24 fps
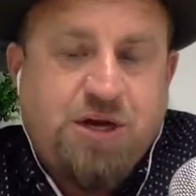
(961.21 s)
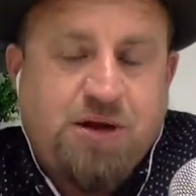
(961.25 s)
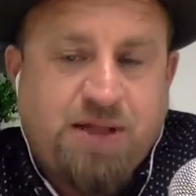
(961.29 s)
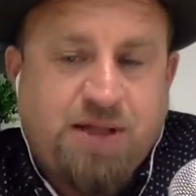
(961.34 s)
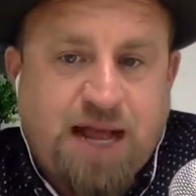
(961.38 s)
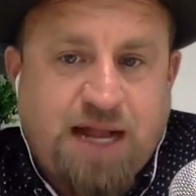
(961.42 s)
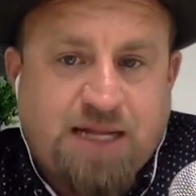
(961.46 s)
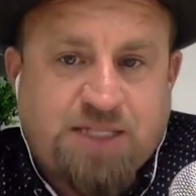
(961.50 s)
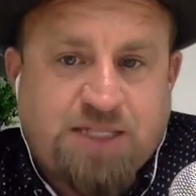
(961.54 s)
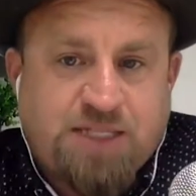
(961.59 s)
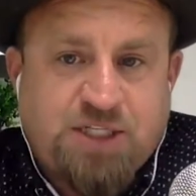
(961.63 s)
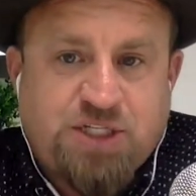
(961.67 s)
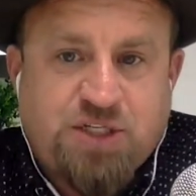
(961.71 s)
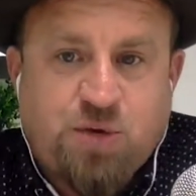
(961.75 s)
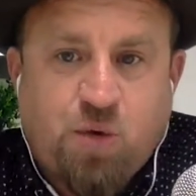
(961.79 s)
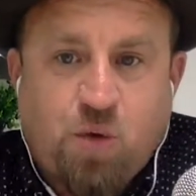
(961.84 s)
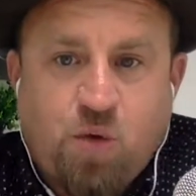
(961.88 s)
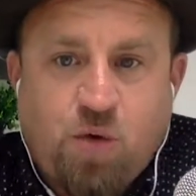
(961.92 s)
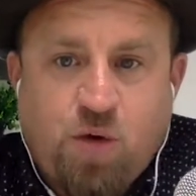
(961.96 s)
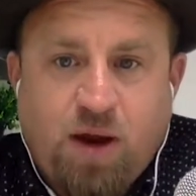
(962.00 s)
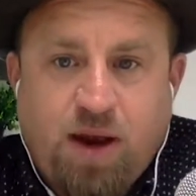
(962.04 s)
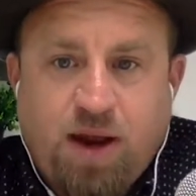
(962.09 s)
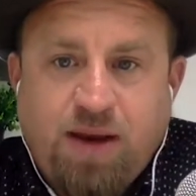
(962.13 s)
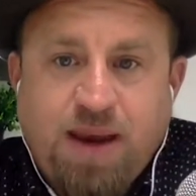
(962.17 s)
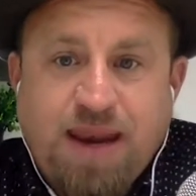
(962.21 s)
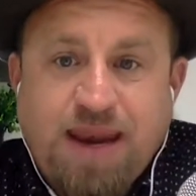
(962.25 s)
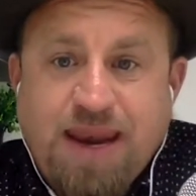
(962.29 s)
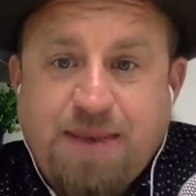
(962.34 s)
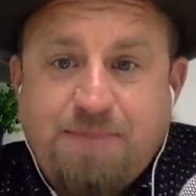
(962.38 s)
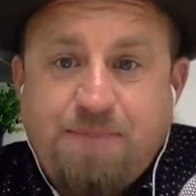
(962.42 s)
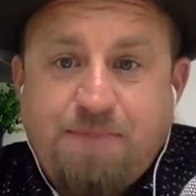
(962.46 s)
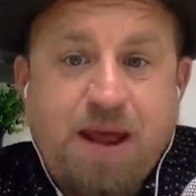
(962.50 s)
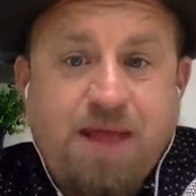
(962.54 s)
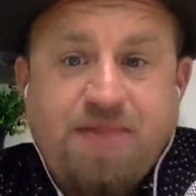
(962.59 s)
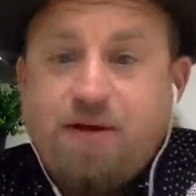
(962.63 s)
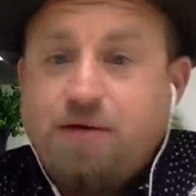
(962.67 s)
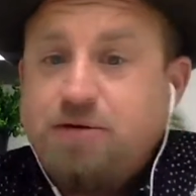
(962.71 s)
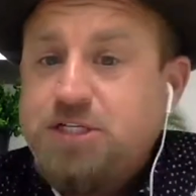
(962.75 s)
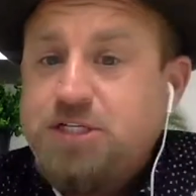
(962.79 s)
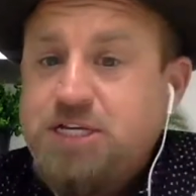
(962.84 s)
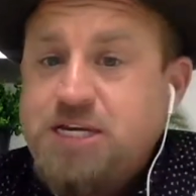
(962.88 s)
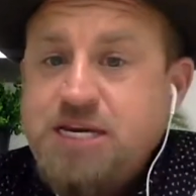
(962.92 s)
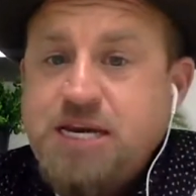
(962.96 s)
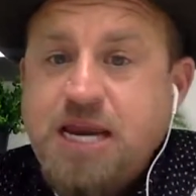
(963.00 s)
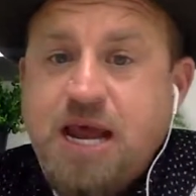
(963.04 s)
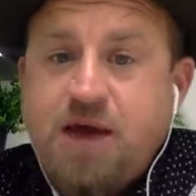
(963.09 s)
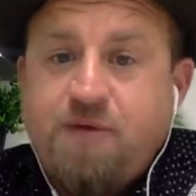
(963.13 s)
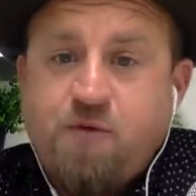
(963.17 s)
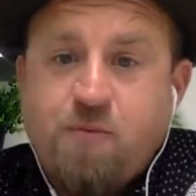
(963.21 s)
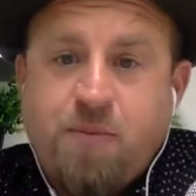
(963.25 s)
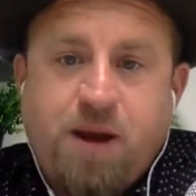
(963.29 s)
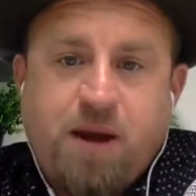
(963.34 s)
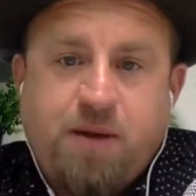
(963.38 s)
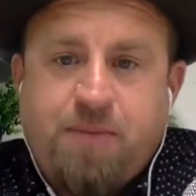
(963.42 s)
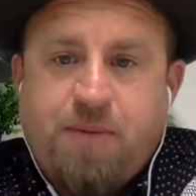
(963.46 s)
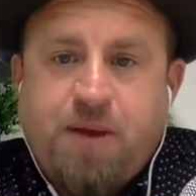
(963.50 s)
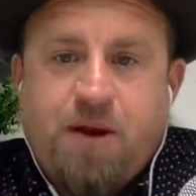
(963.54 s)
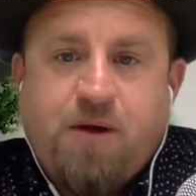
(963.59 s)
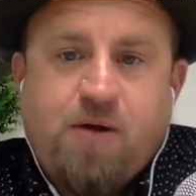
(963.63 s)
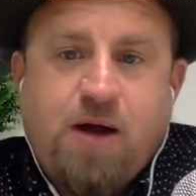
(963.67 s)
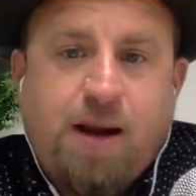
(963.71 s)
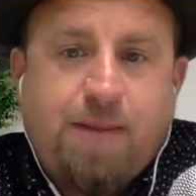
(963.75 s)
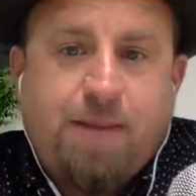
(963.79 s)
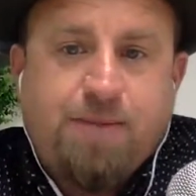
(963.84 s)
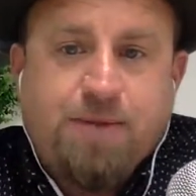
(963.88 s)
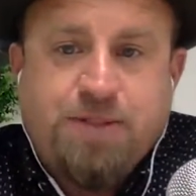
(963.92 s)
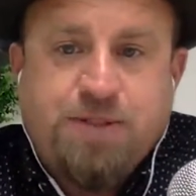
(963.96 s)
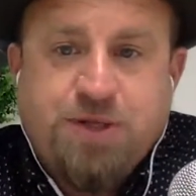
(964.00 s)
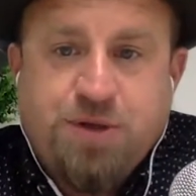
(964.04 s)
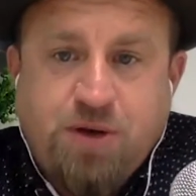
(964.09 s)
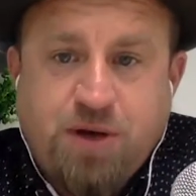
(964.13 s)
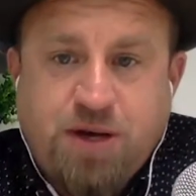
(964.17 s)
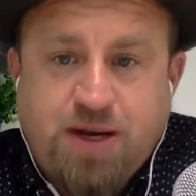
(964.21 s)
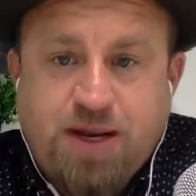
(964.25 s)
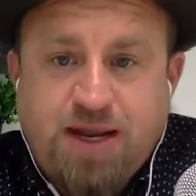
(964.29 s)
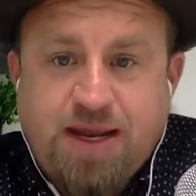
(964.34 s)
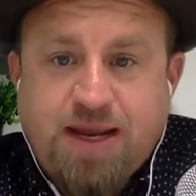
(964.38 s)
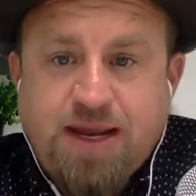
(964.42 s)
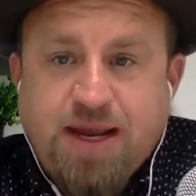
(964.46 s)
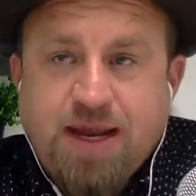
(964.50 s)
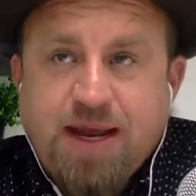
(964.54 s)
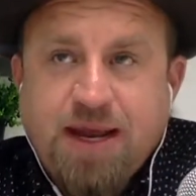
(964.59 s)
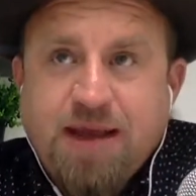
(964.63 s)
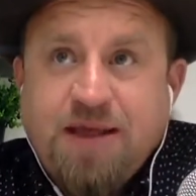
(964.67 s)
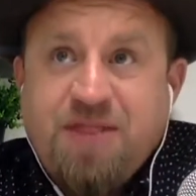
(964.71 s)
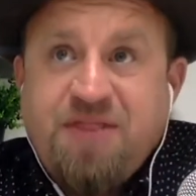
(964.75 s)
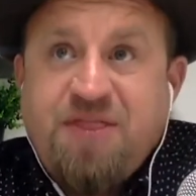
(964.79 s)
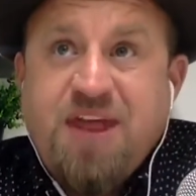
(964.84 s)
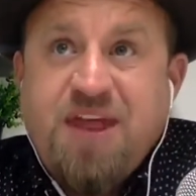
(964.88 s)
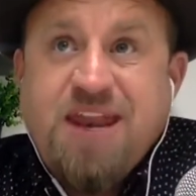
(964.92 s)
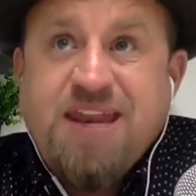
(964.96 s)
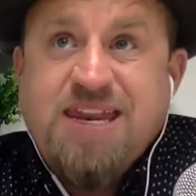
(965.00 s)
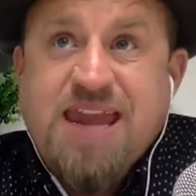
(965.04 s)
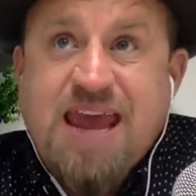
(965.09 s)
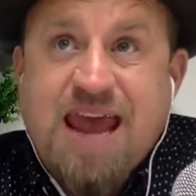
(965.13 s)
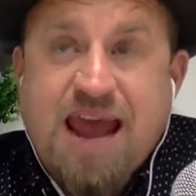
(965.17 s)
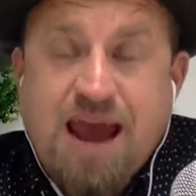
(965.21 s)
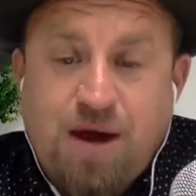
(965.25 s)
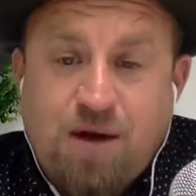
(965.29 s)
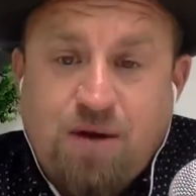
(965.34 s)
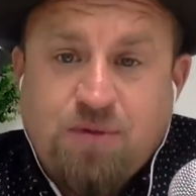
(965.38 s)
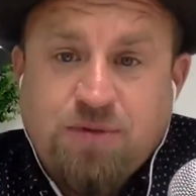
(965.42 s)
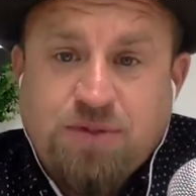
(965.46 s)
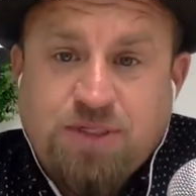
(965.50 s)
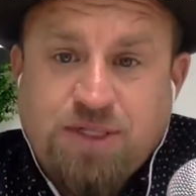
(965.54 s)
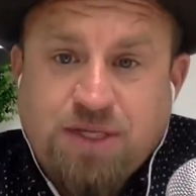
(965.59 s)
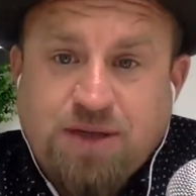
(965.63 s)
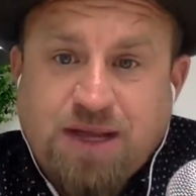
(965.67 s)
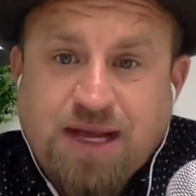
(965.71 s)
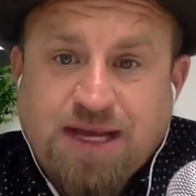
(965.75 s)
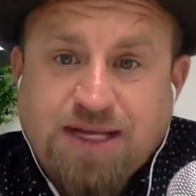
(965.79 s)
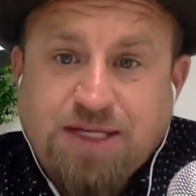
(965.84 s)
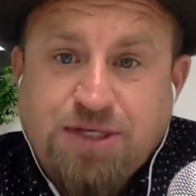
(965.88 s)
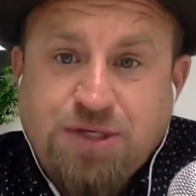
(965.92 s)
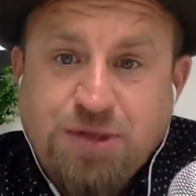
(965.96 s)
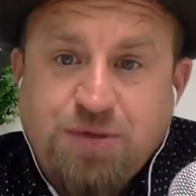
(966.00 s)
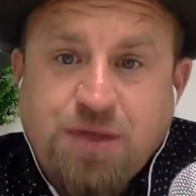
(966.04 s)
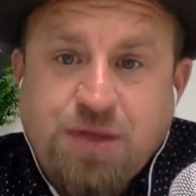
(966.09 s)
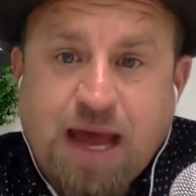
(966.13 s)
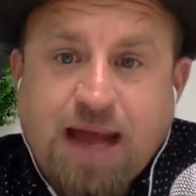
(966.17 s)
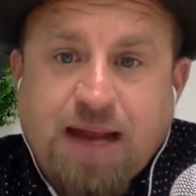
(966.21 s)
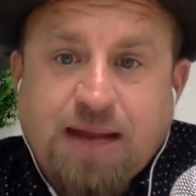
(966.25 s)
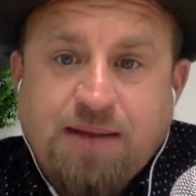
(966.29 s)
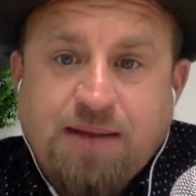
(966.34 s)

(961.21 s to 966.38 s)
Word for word: that story and there's never been a better opportunity than now to like do that.